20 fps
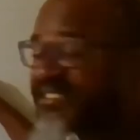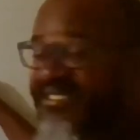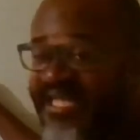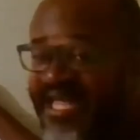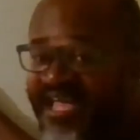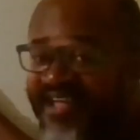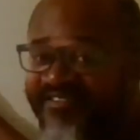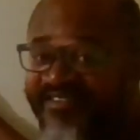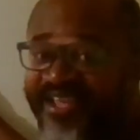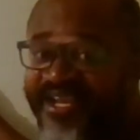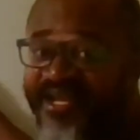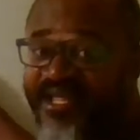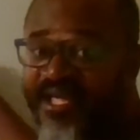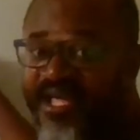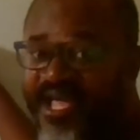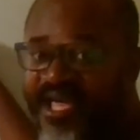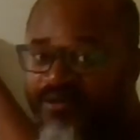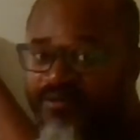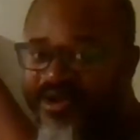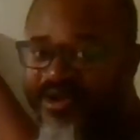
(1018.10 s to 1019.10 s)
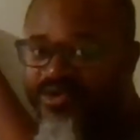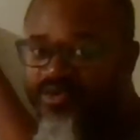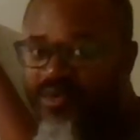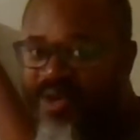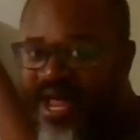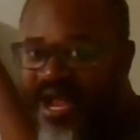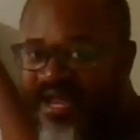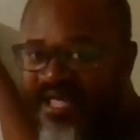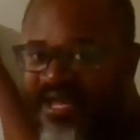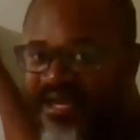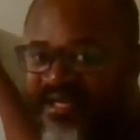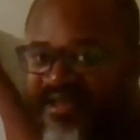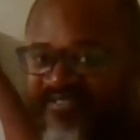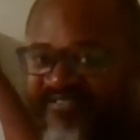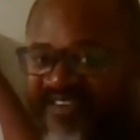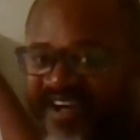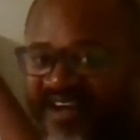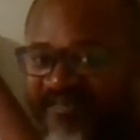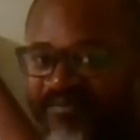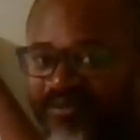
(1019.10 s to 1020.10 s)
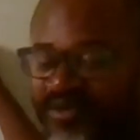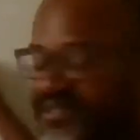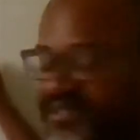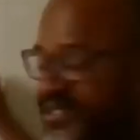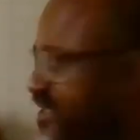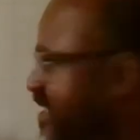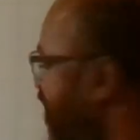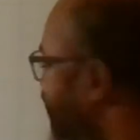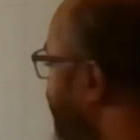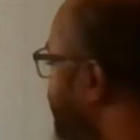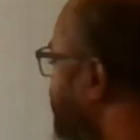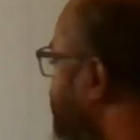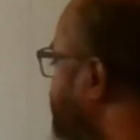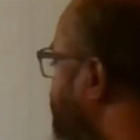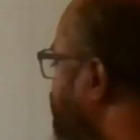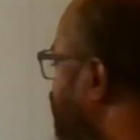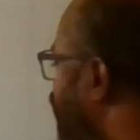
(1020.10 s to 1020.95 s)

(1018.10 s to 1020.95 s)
7. And when you calculate 5 plus 7 is